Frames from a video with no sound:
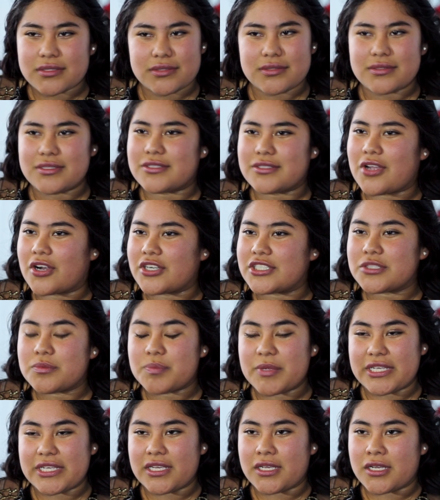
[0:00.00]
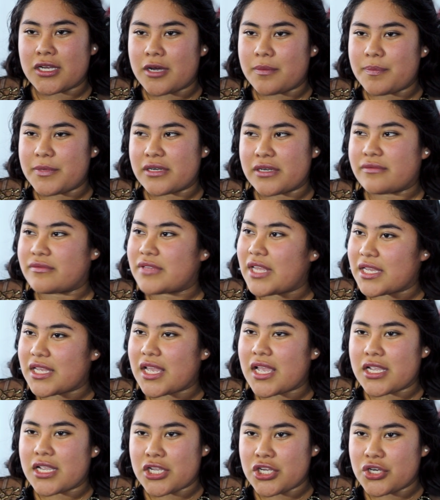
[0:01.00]
Start speaking up, and if they
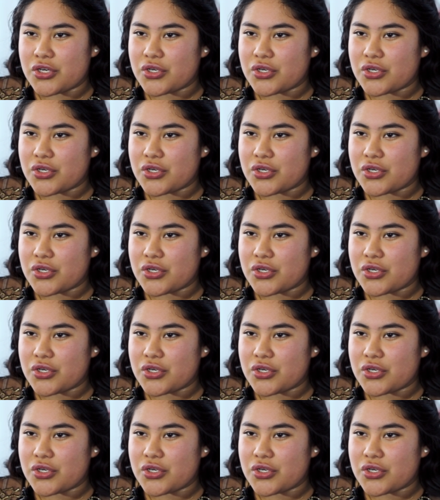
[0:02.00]
can't hear